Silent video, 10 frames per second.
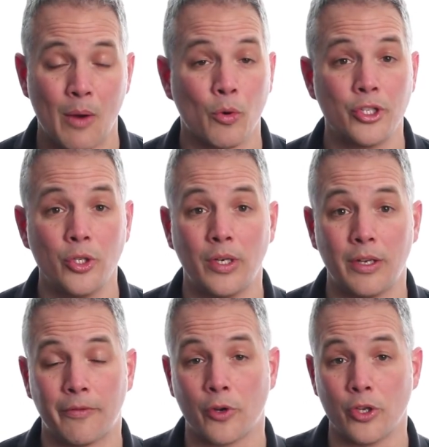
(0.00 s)
and we're doing
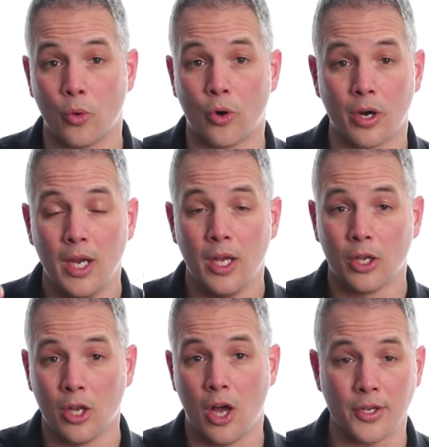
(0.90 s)
it for your
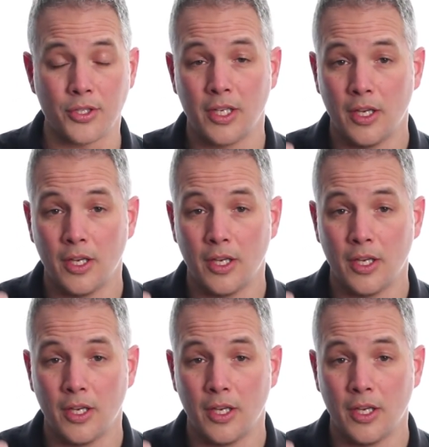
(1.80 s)
lost